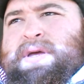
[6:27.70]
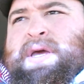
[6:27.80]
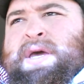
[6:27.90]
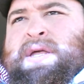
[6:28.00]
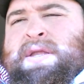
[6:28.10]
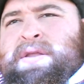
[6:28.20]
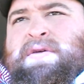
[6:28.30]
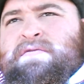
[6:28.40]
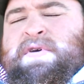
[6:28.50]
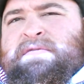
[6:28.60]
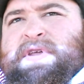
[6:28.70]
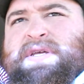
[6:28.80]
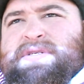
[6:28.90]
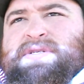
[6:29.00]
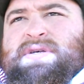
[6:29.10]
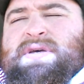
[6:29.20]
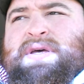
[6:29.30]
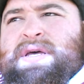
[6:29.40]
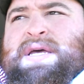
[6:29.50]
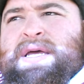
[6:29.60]
and in the 50s.
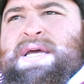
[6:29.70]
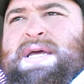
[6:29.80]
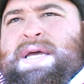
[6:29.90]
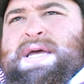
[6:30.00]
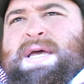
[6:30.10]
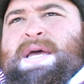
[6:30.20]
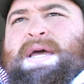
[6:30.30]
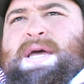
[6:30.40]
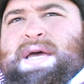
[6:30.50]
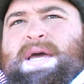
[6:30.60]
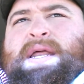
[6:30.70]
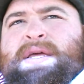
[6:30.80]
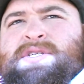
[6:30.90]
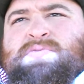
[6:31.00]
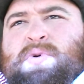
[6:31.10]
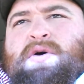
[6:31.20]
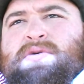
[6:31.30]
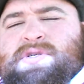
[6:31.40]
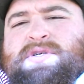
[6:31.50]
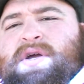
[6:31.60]
And he
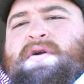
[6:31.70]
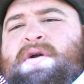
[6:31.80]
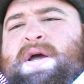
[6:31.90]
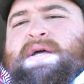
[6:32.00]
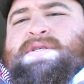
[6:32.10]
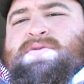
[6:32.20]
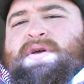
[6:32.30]
smoked cigarettes.